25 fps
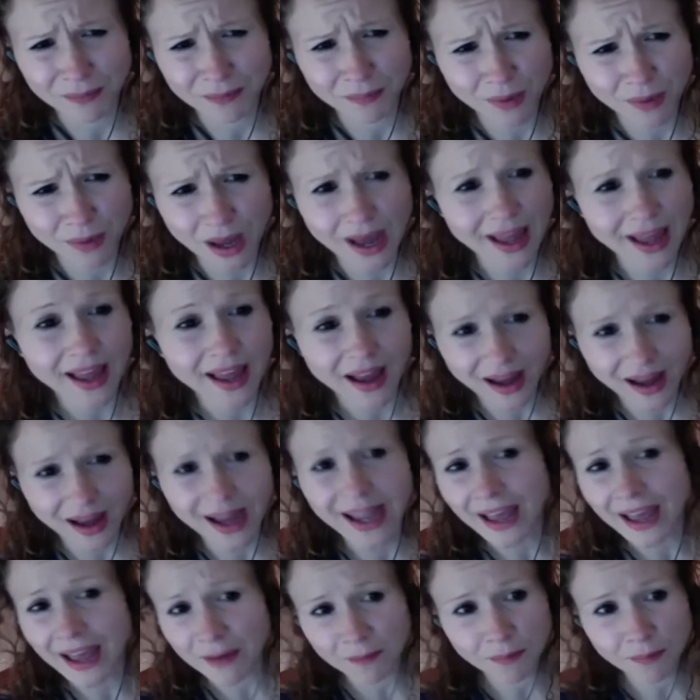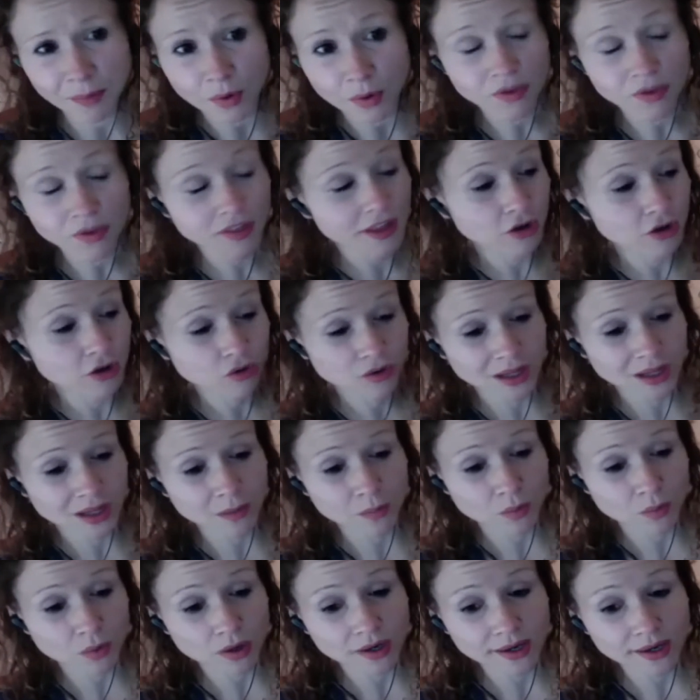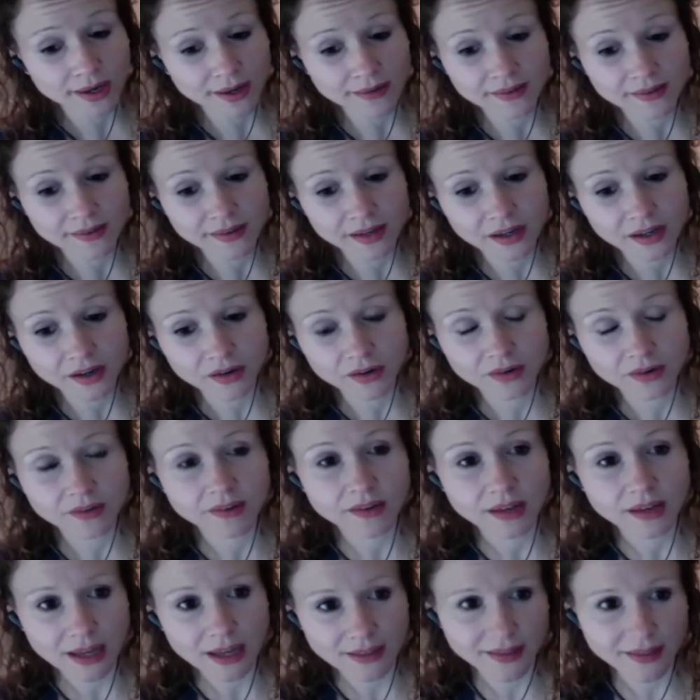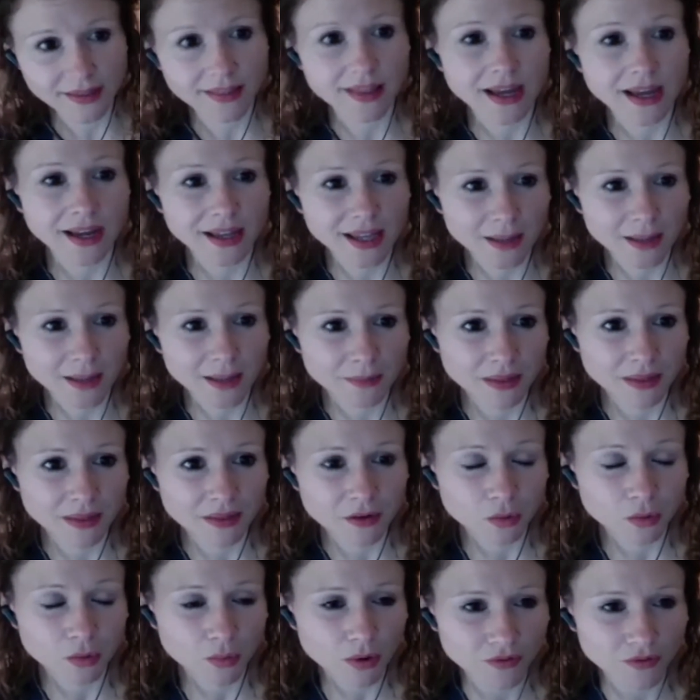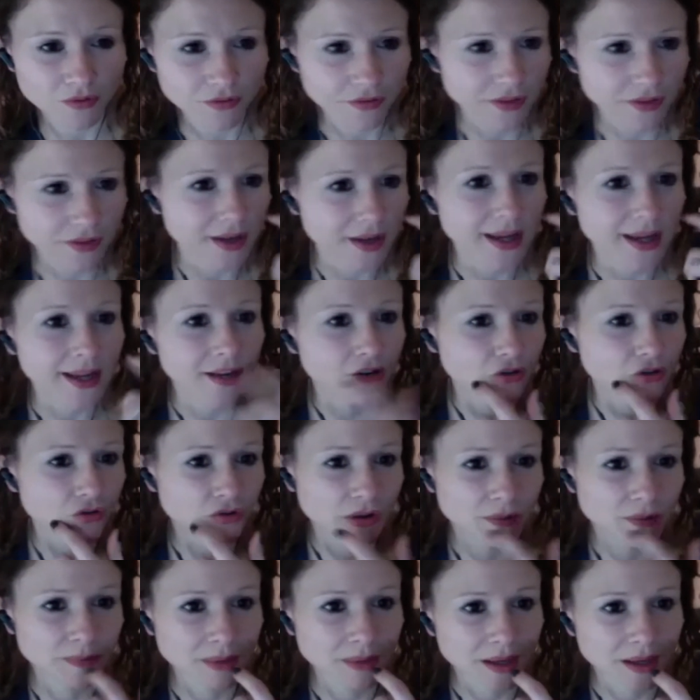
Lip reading: I have both, and you keep one downstairs, and then I keep the little one for the night treatment